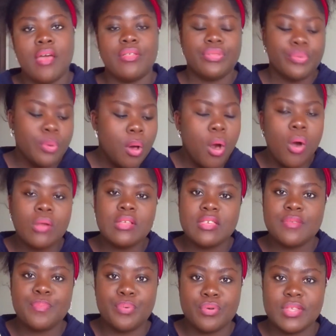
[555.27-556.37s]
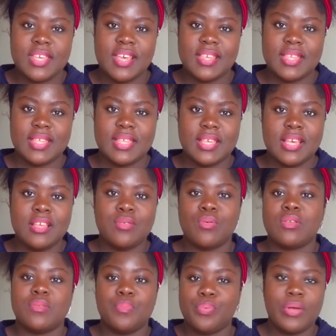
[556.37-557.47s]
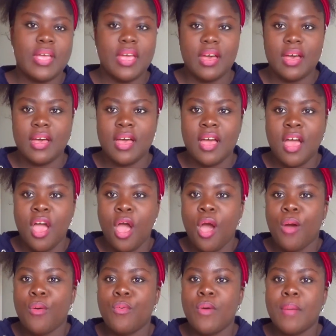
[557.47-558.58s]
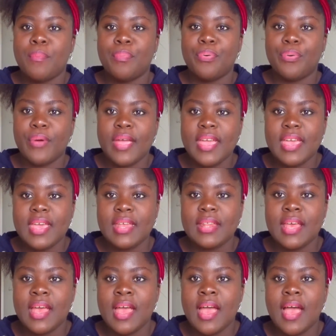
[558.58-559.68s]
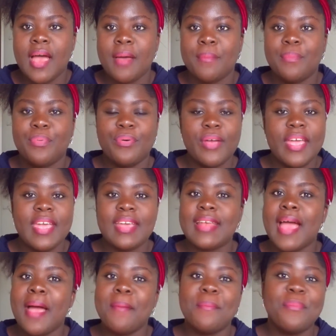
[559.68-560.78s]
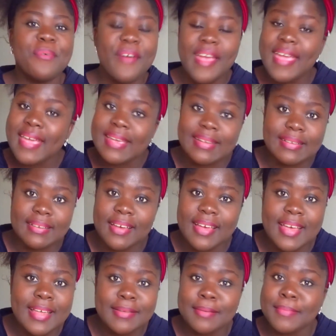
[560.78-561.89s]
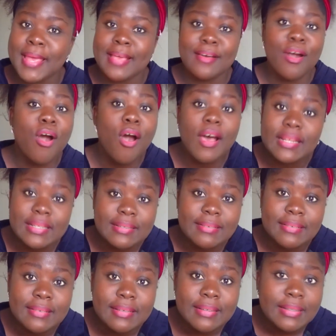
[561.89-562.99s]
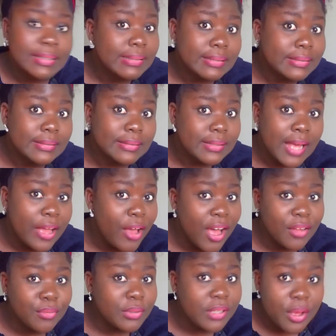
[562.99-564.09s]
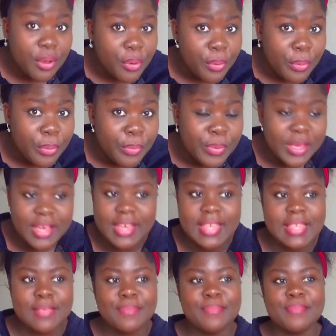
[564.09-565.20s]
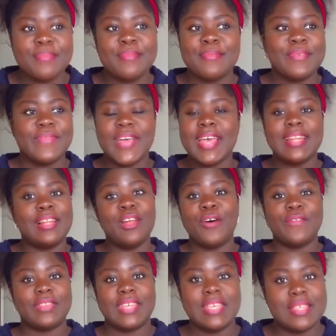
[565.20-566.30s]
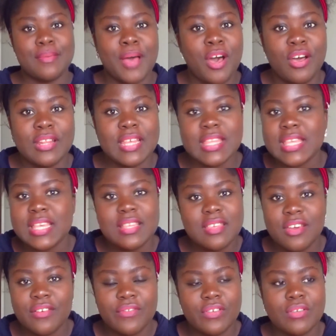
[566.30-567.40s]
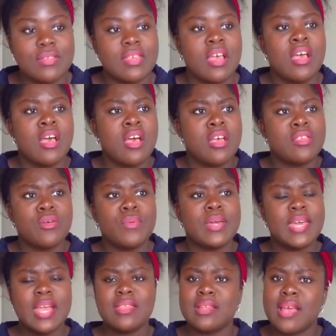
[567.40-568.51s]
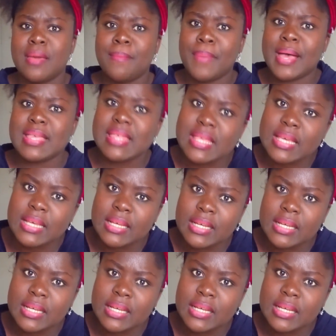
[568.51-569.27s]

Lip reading: Through all this process, it was prayer. We were praying and praying and praying. And I'm like, God, now how do we do? Because we've heard a lot of things about all these interviews. So we get to the embassy.